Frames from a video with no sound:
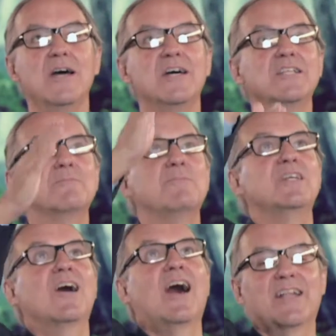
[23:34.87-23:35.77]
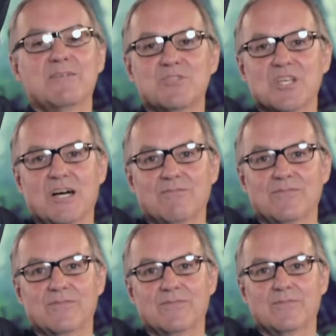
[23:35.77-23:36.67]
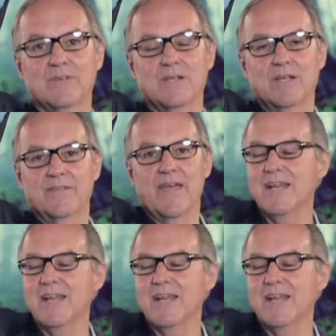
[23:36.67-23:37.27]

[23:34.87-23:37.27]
to be God Himself. They